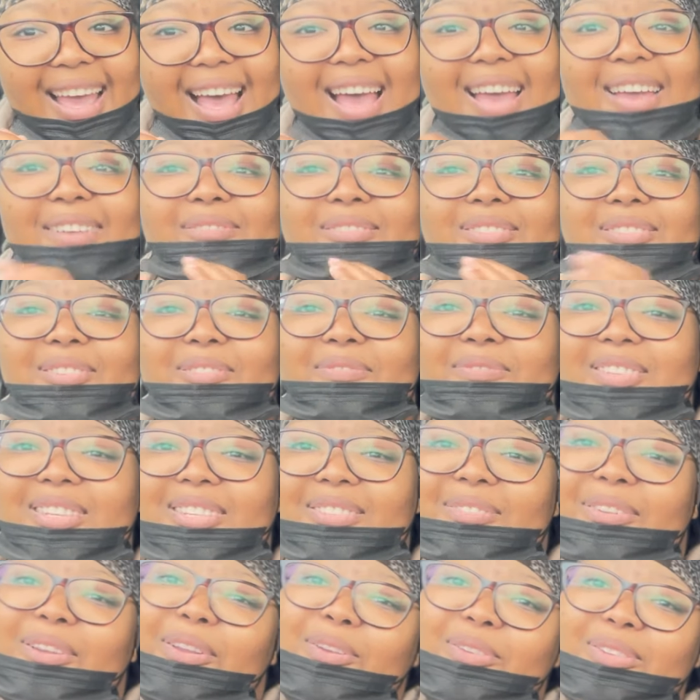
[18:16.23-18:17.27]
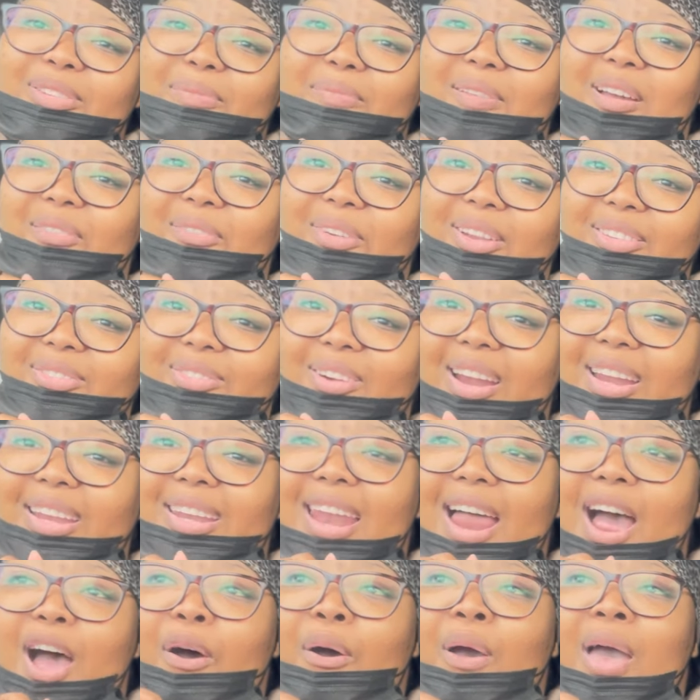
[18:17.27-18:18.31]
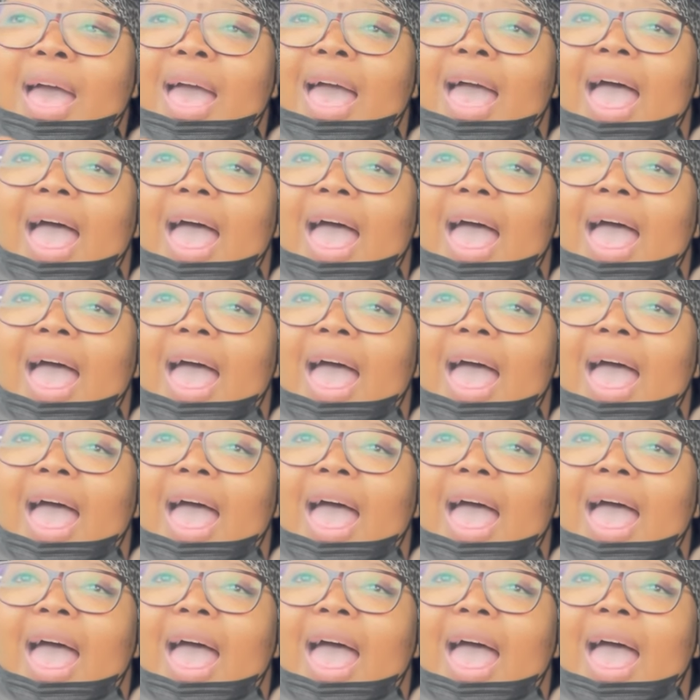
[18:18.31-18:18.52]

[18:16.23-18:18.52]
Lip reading: I am so obsessed with closing my rings right now.